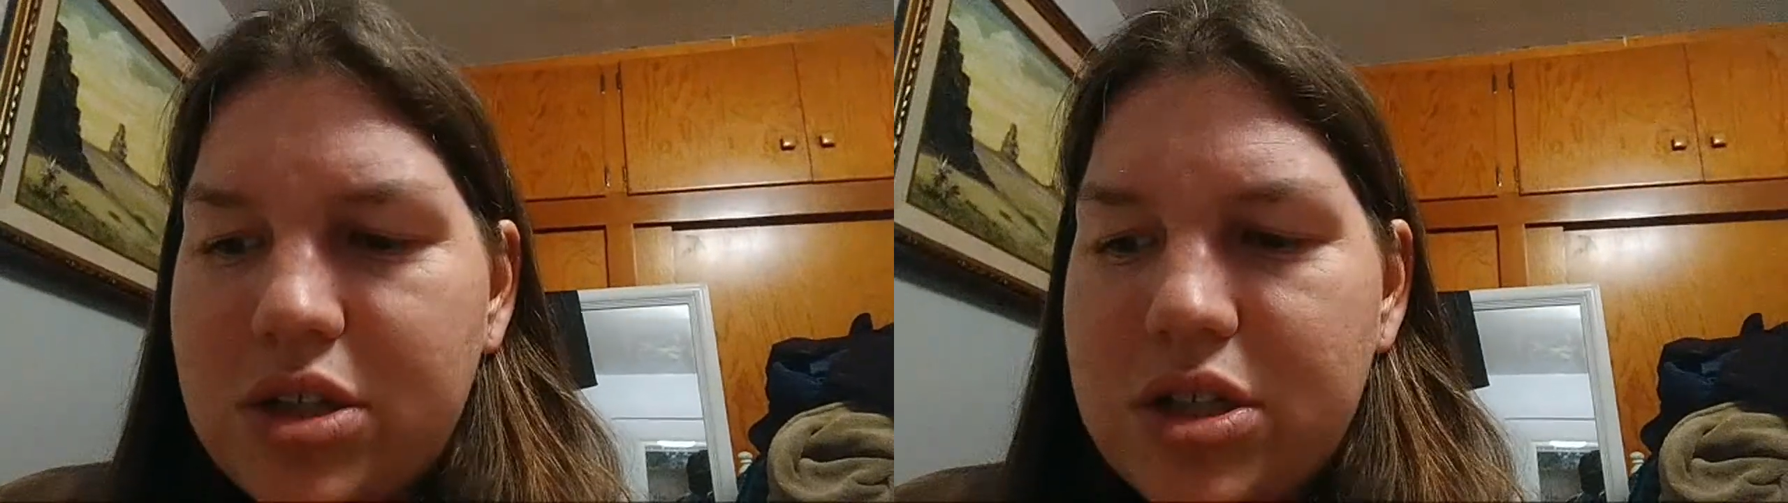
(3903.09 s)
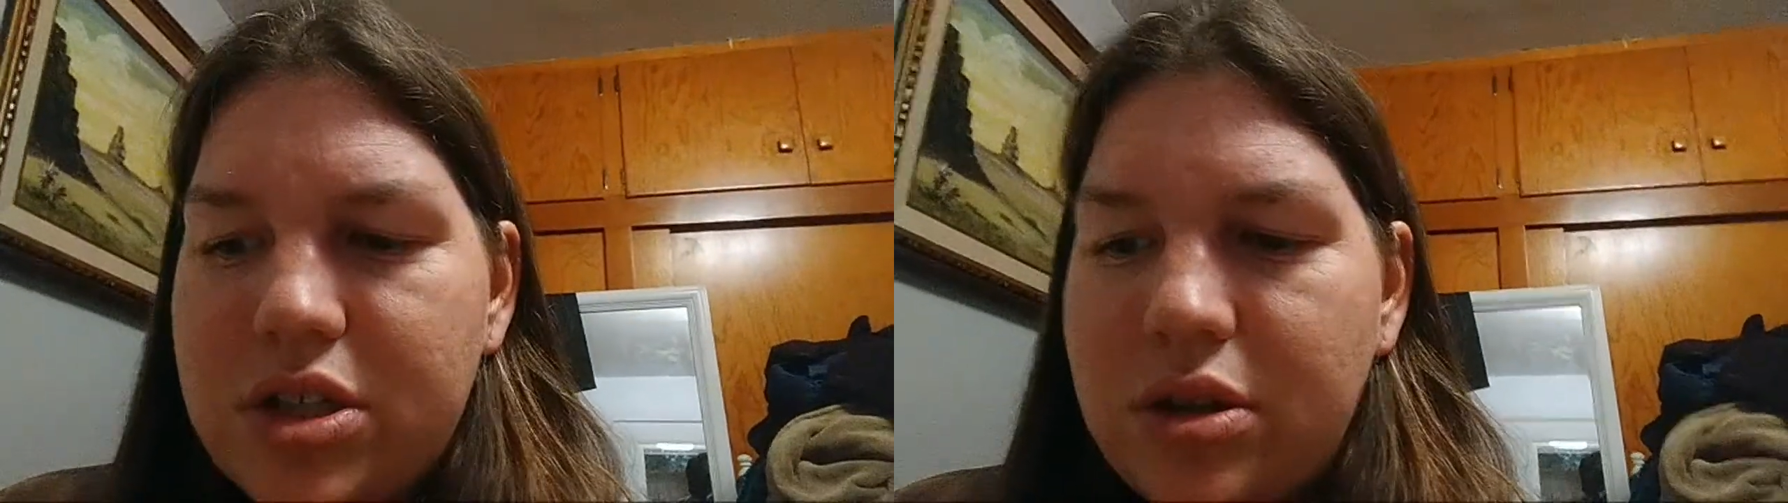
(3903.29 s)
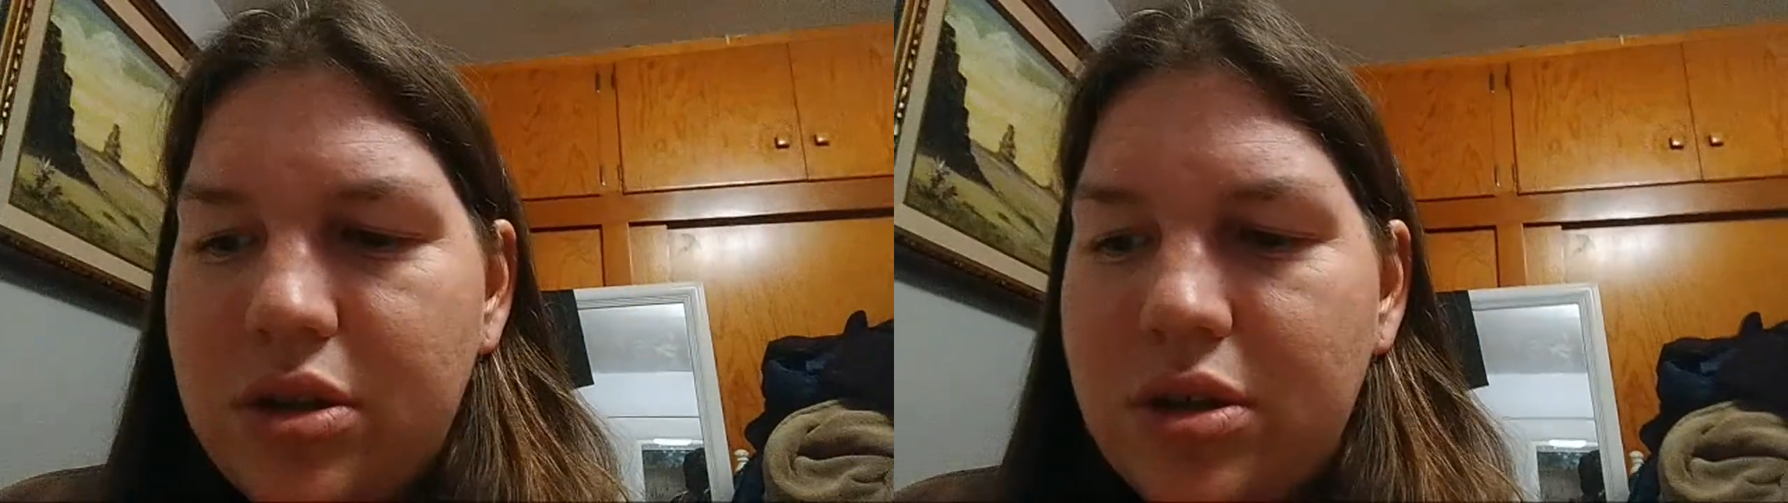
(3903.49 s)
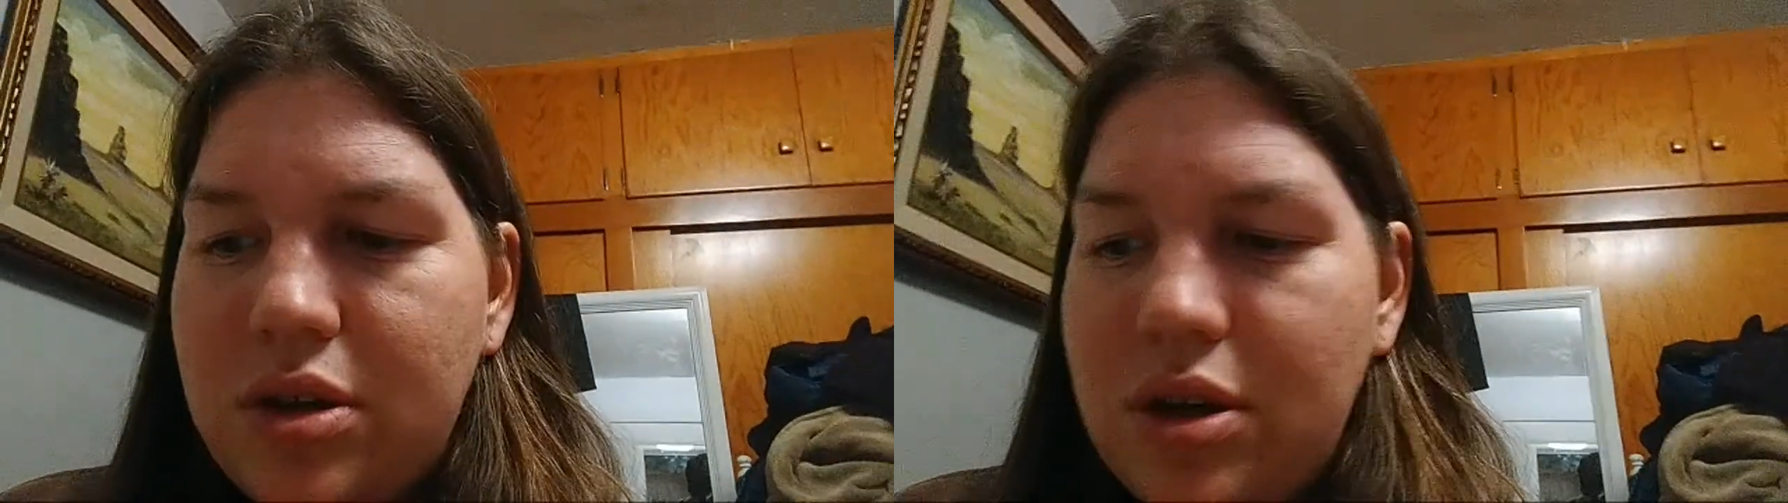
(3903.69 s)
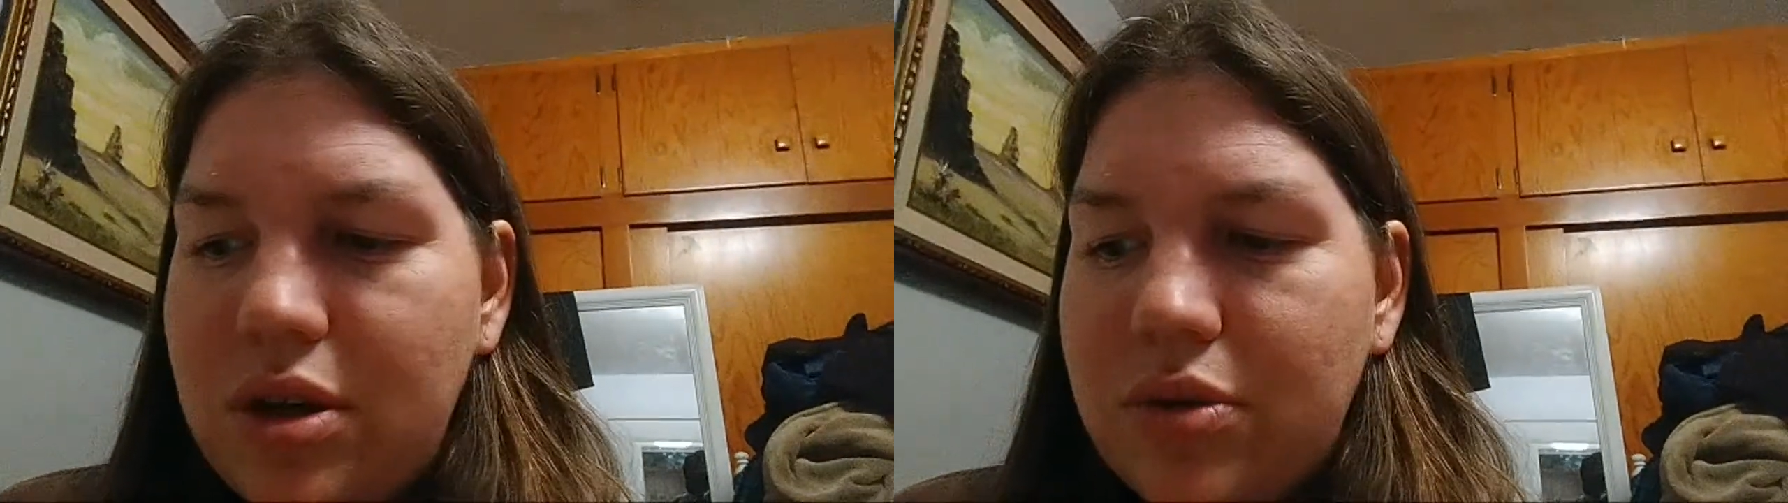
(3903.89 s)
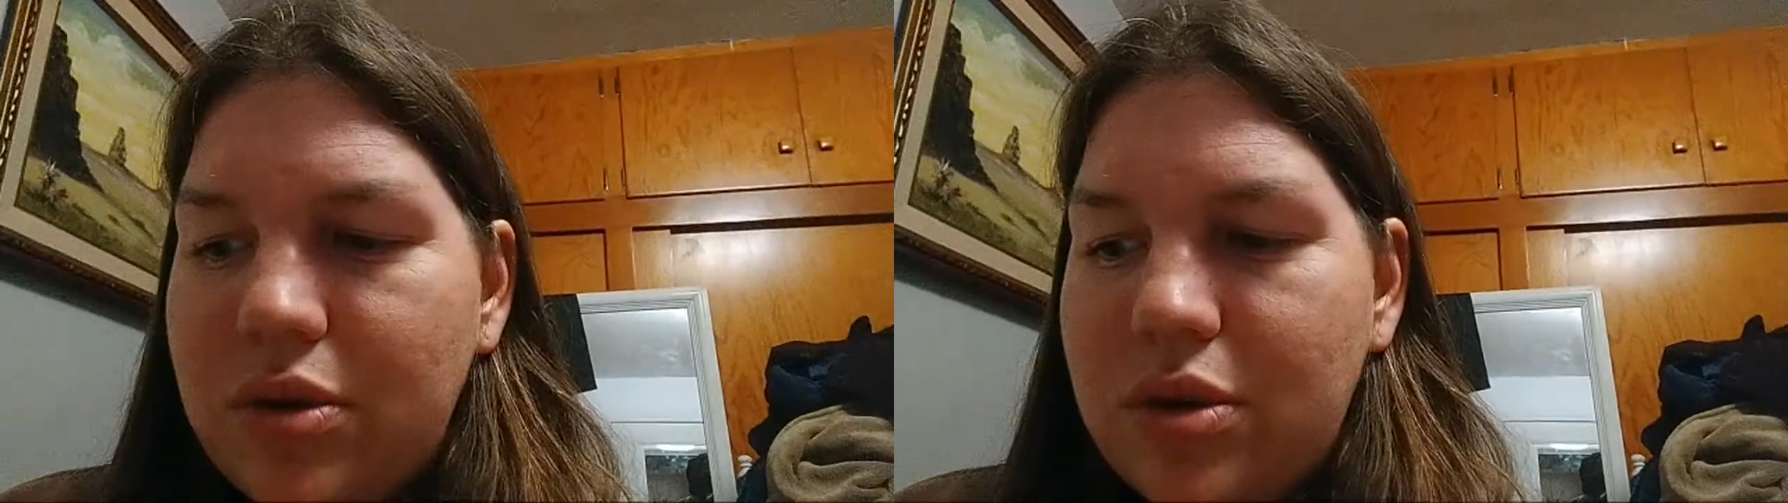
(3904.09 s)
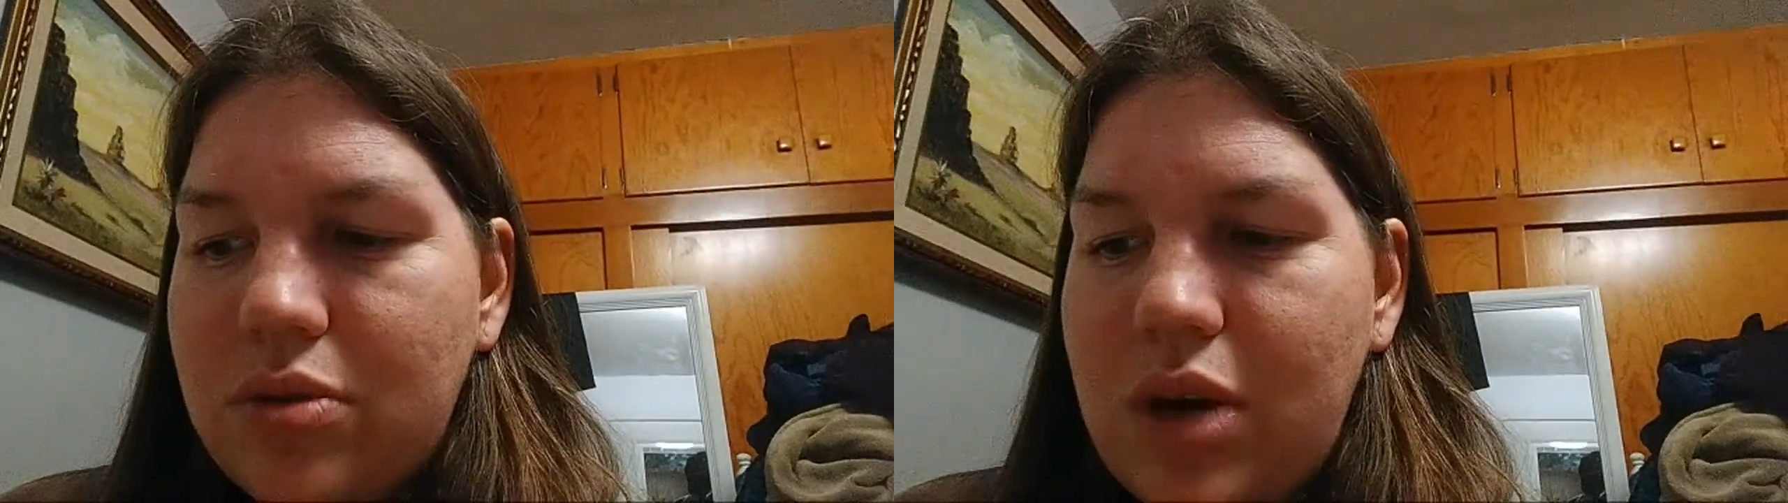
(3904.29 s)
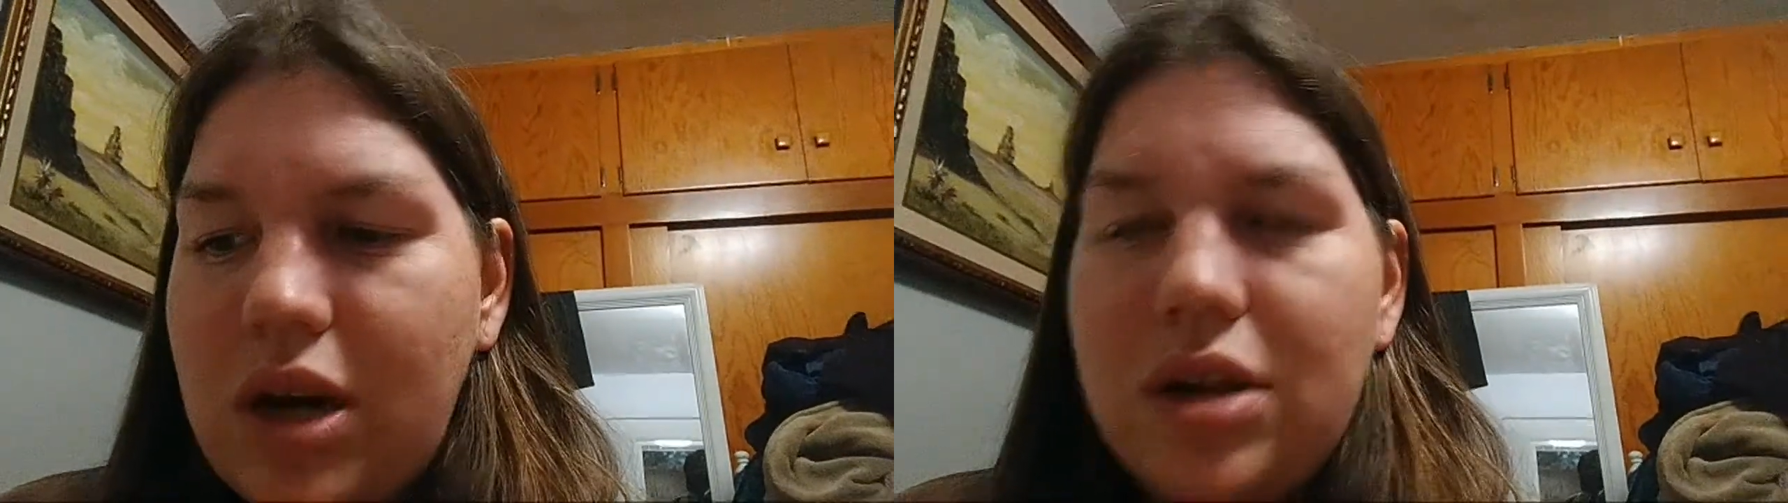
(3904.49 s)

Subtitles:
shield when it's raining.